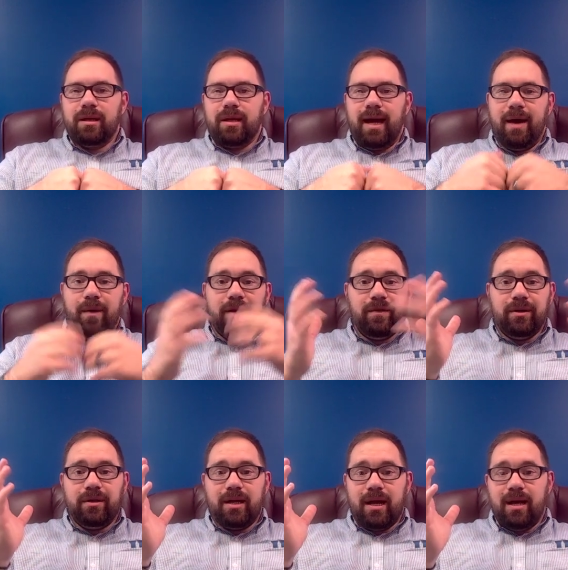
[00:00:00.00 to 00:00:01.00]

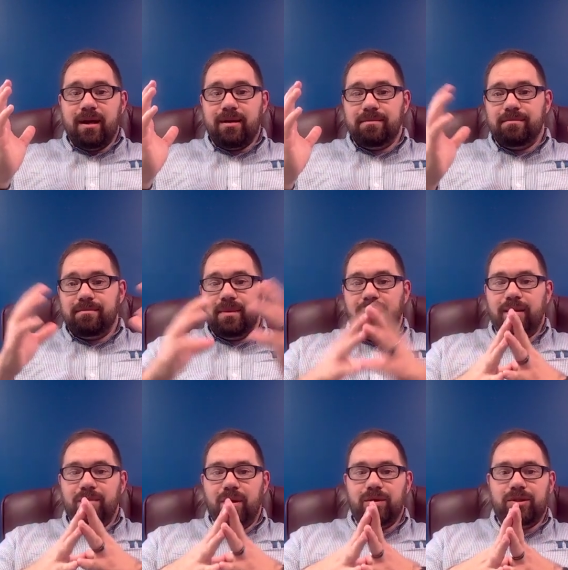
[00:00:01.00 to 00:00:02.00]
However,
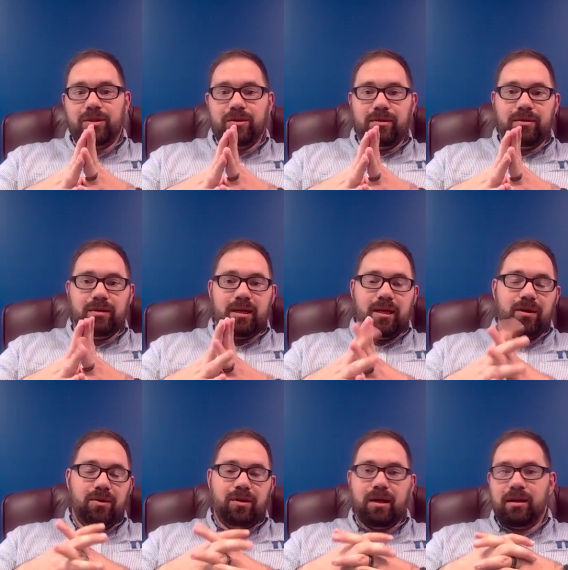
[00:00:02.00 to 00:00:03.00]
emotional
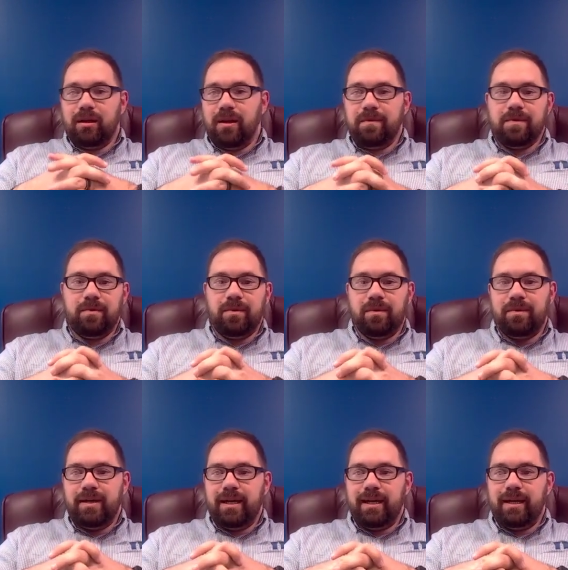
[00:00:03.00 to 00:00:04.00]
or uncomfortable
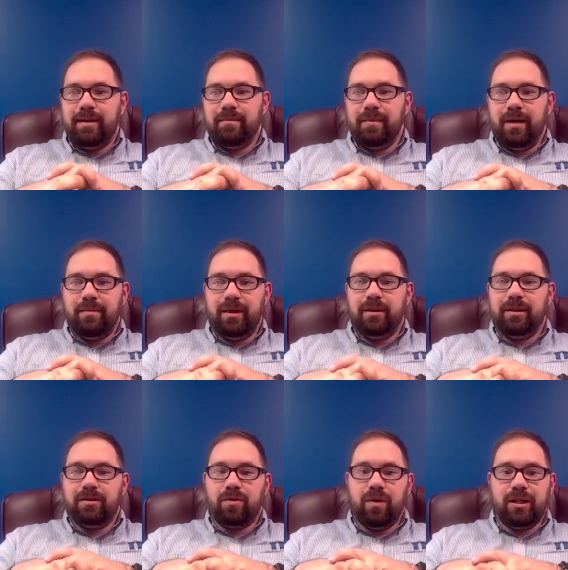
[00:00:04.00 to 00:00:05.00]
they might be,
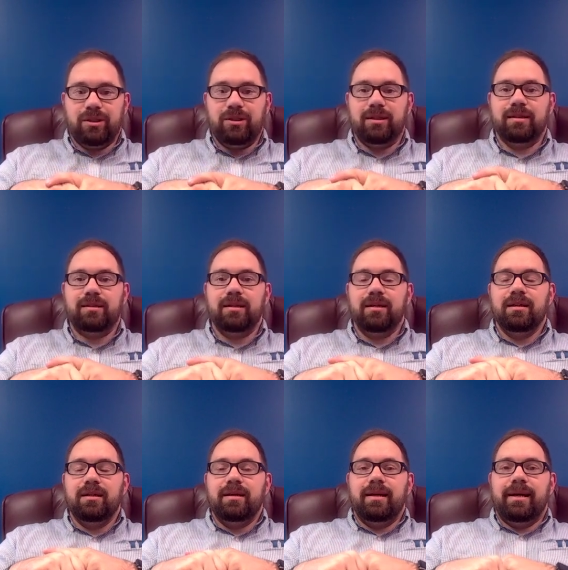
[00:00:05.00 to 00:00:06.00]
these questions
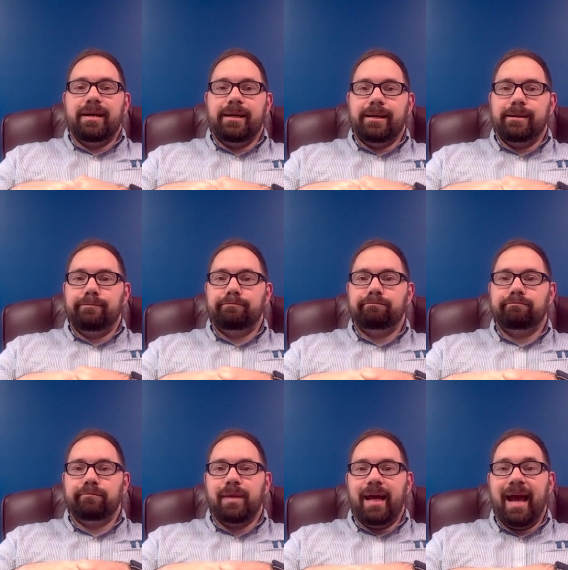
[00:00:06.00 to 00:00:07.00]

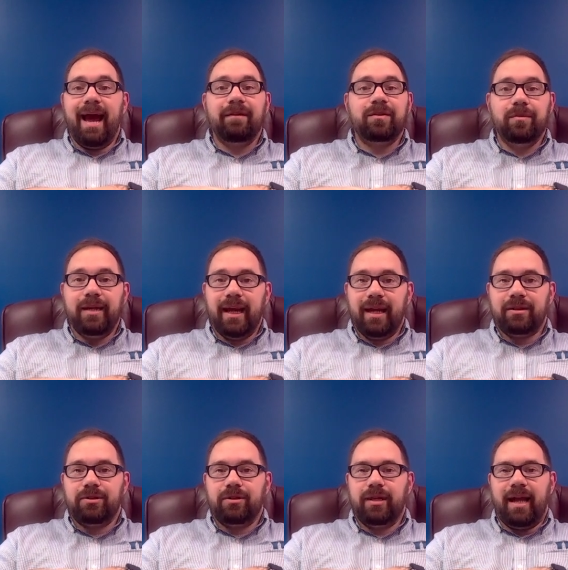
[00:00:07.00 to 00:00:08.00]
have to be
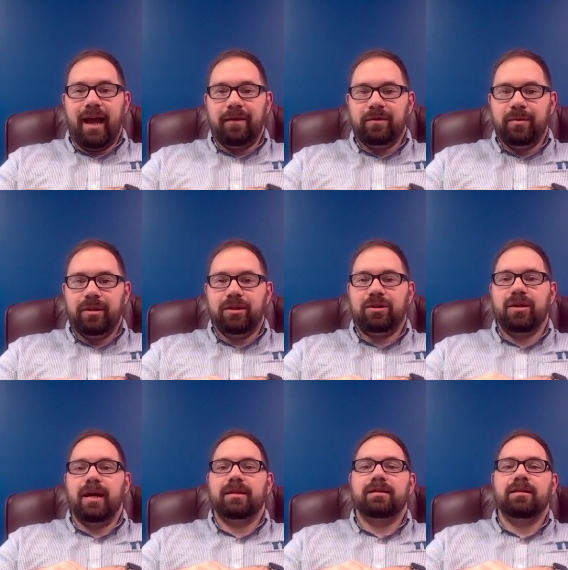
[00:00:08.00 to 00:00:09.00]
answered. They have to be
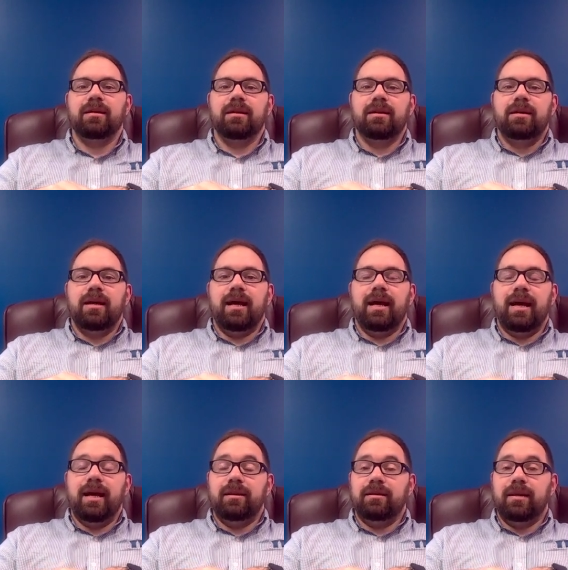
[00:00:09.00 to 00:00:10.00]
addressed.
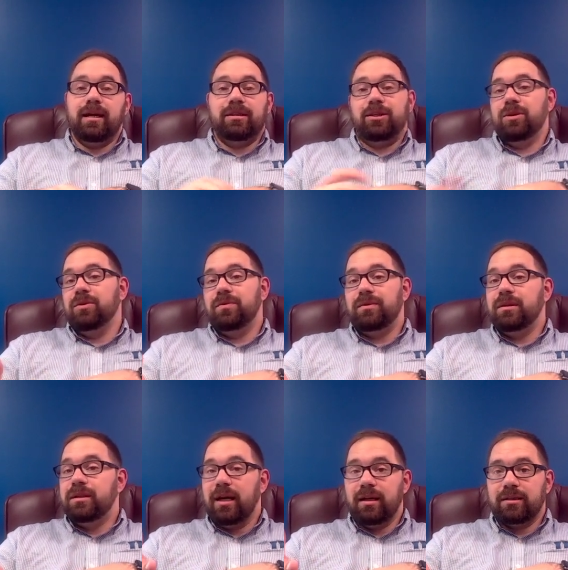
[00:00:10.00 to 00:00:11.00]
And to
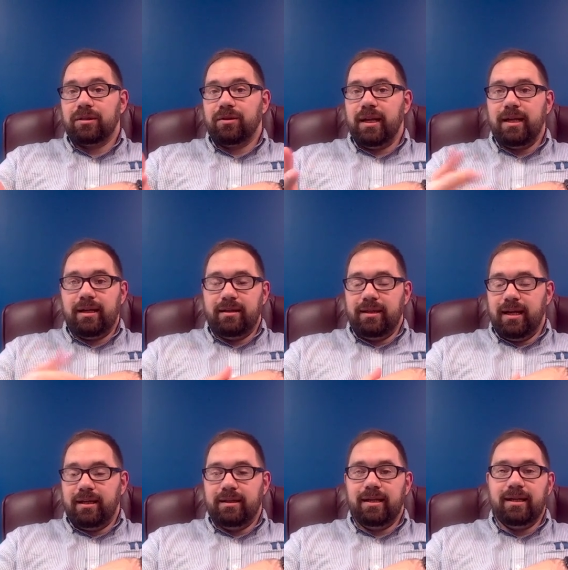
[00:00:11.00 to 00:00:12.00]
Doug's credit,
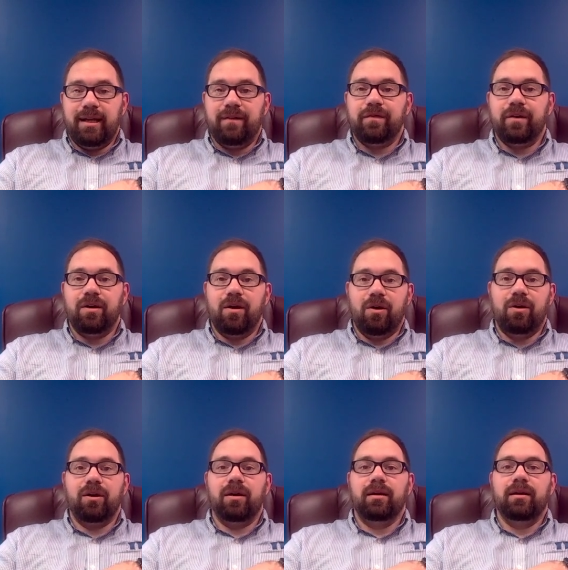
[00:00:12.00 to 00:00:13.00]
they definitely
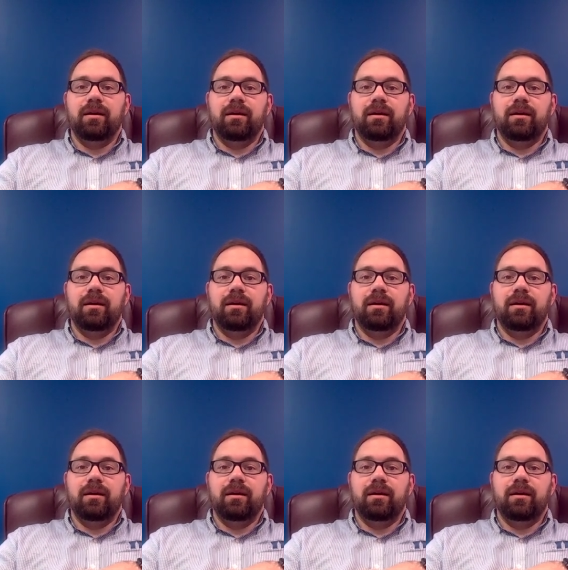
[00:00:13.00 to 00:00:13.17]
are